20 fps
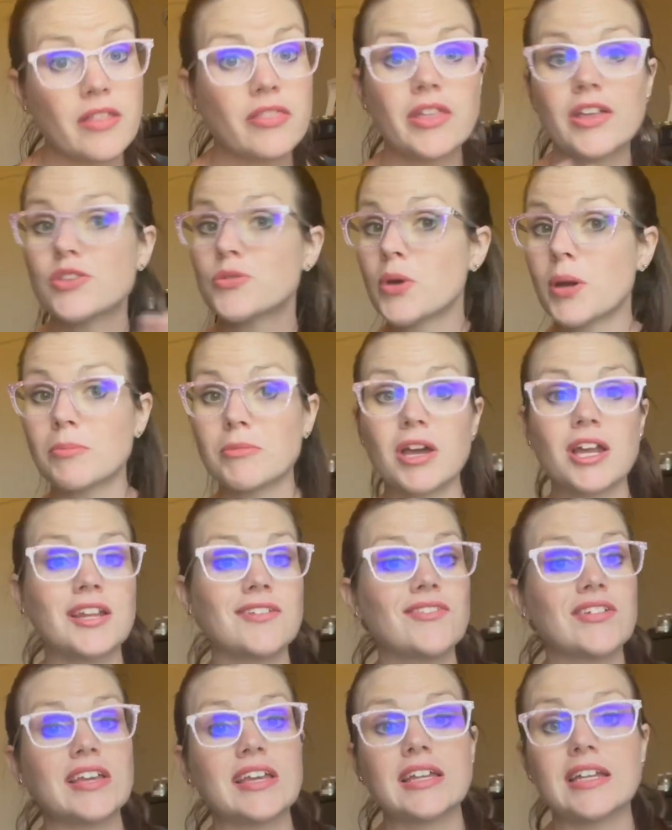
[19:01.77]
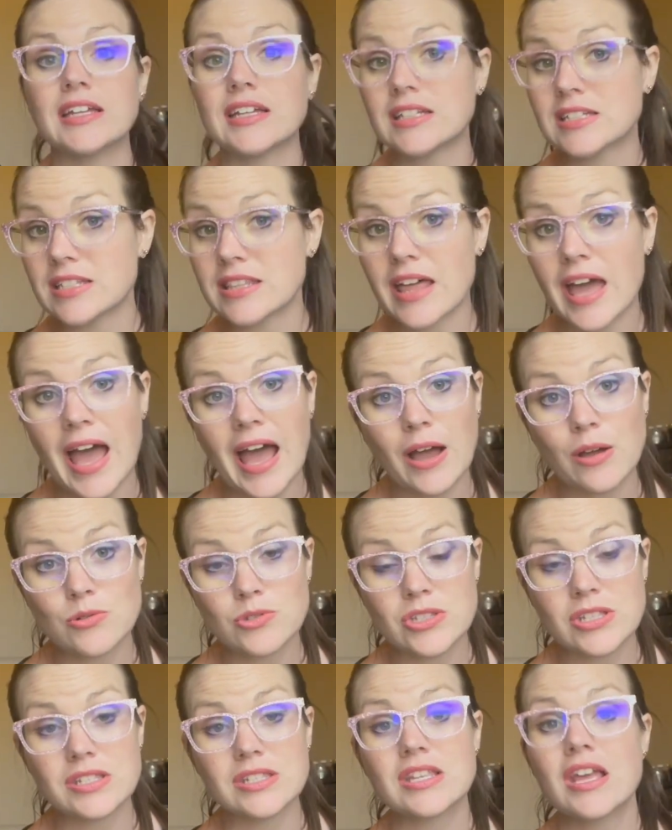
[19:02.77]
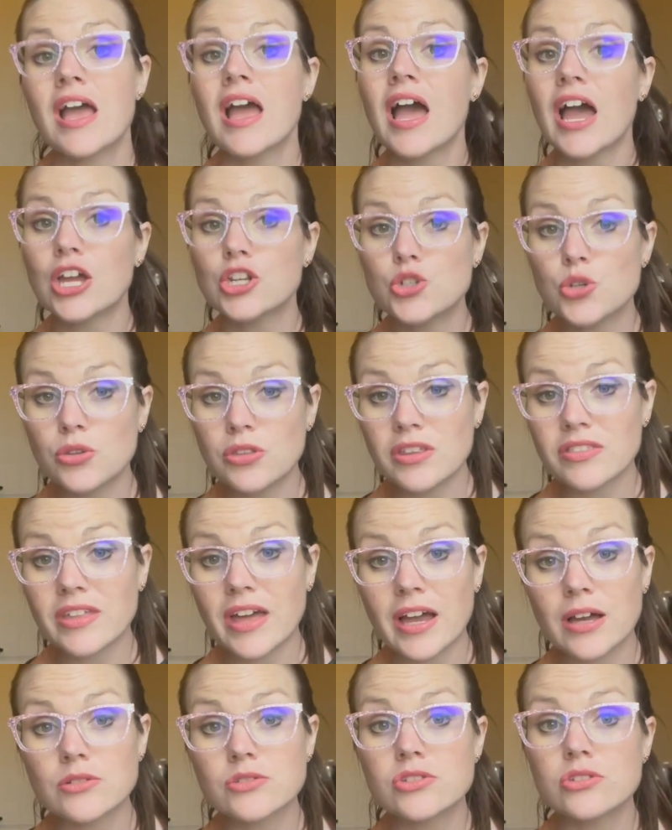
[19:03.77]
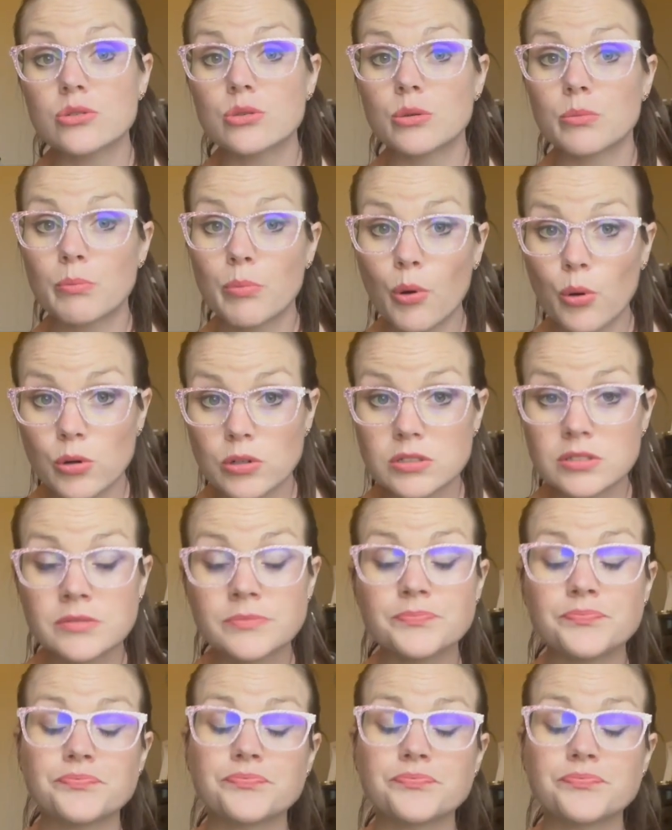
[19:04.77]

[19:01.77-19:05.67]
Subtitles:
That's why I'm not even getting into the houses. I do think the houses are important,